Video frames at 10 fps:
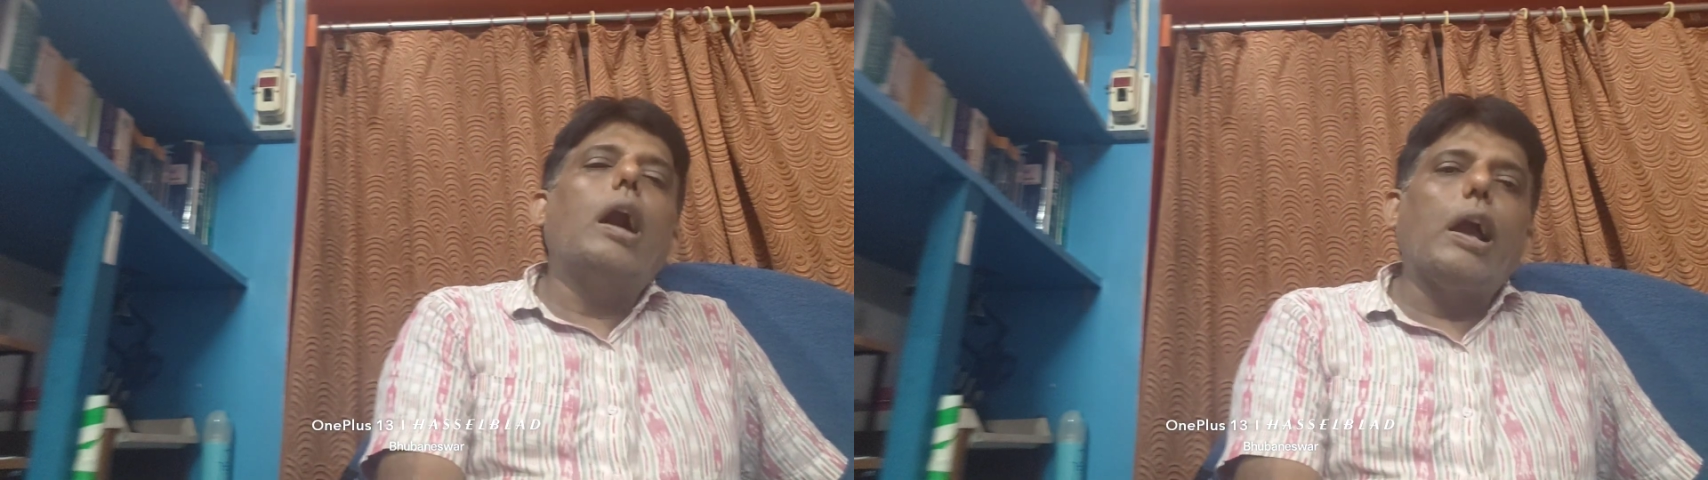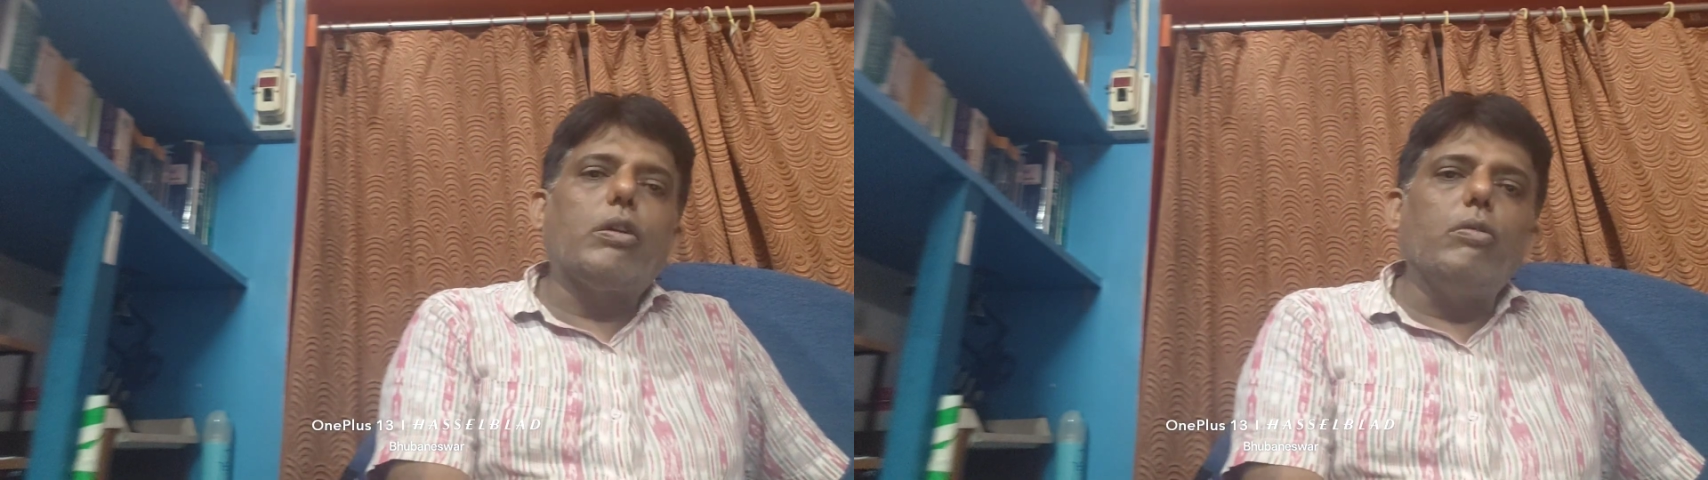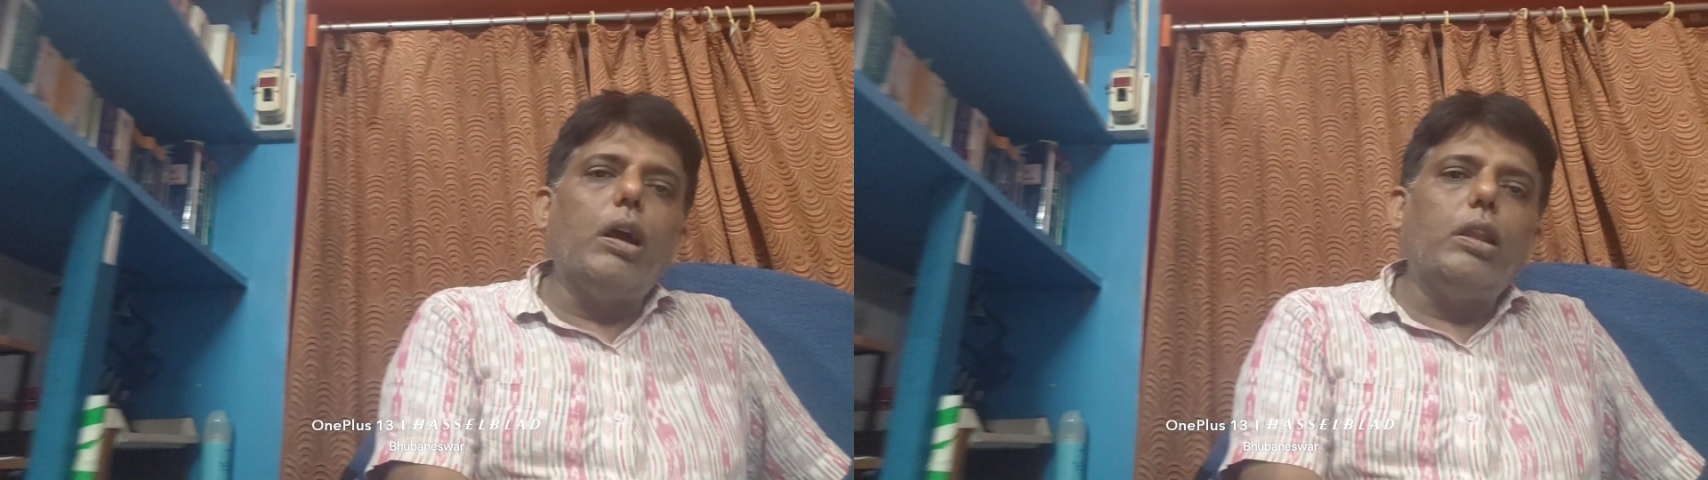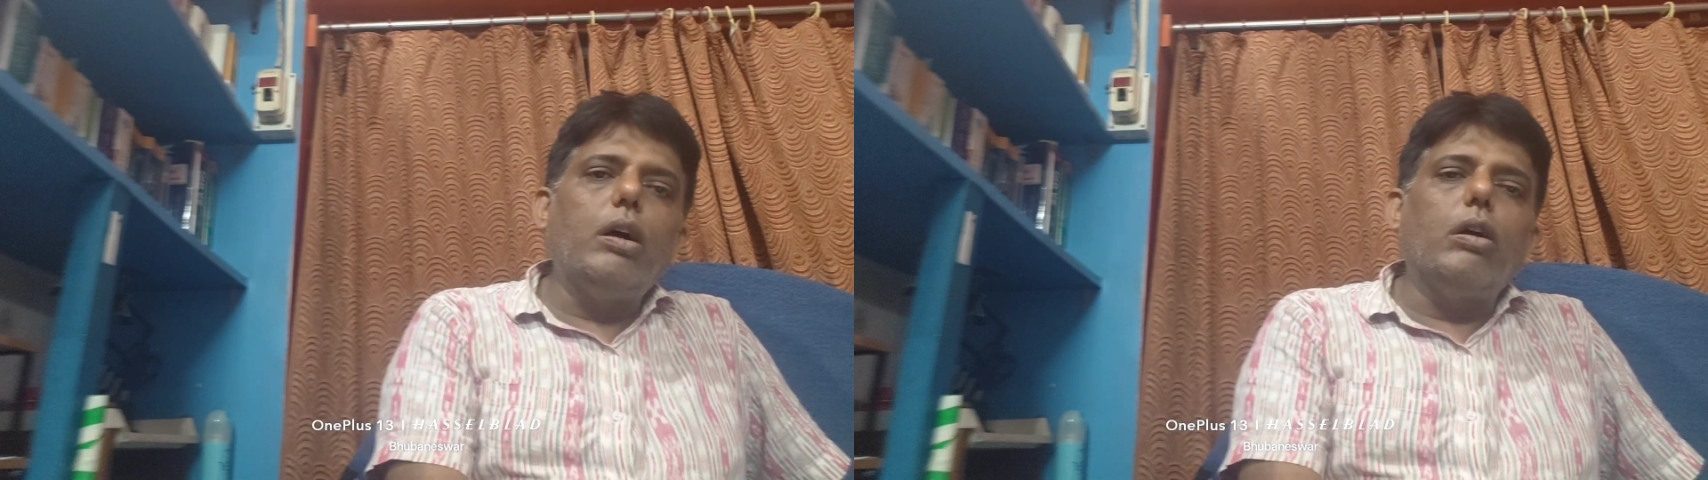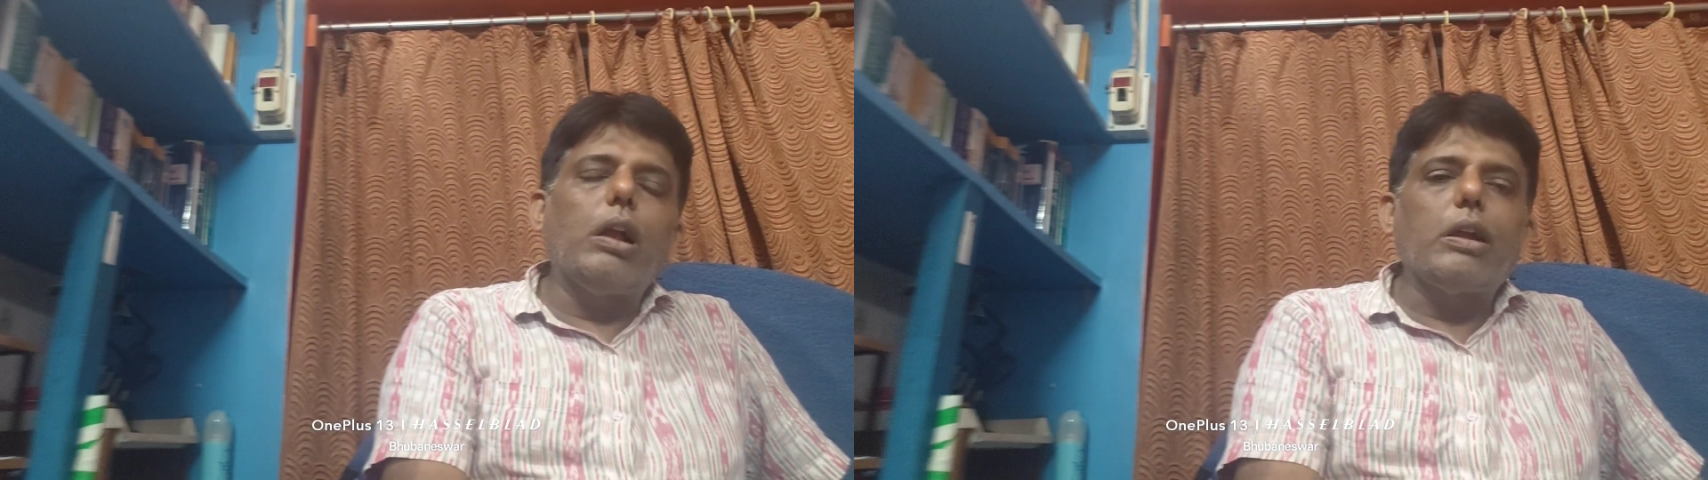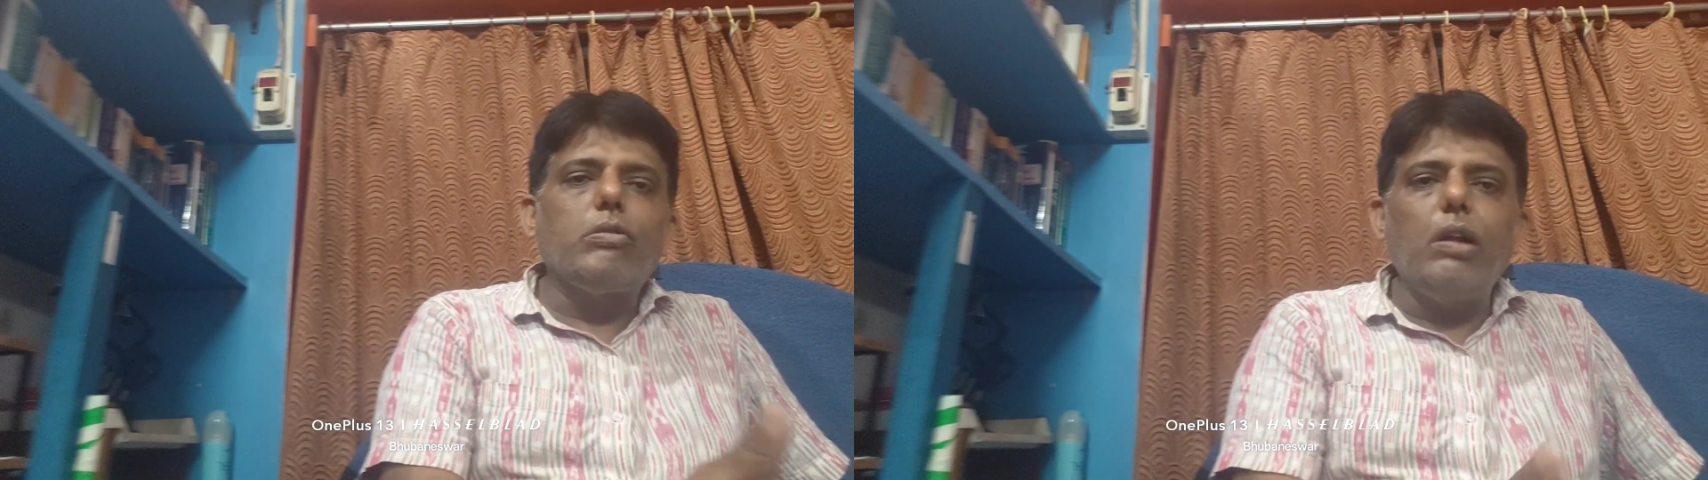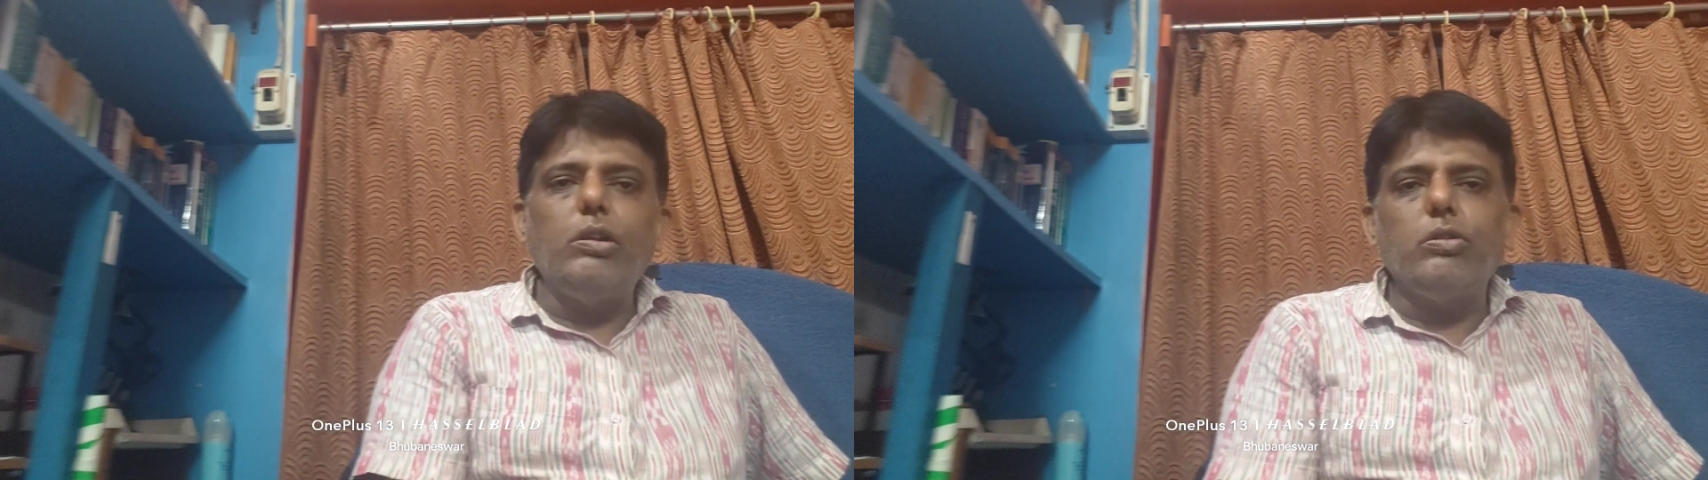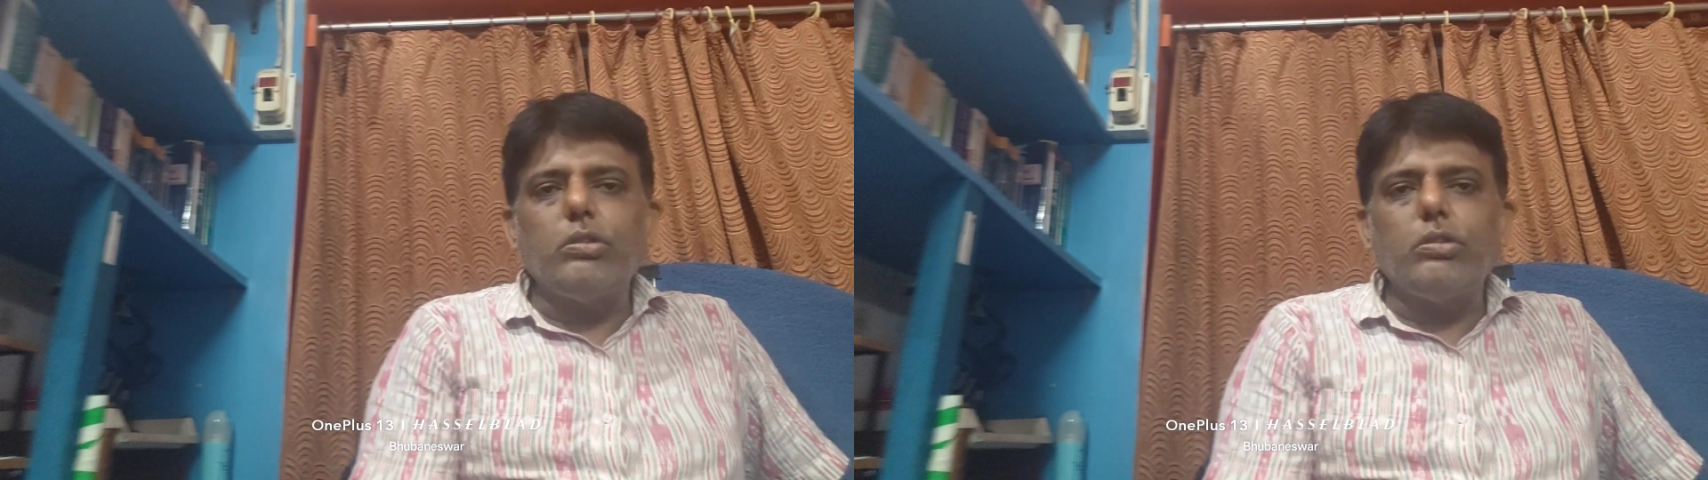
accrual or accrual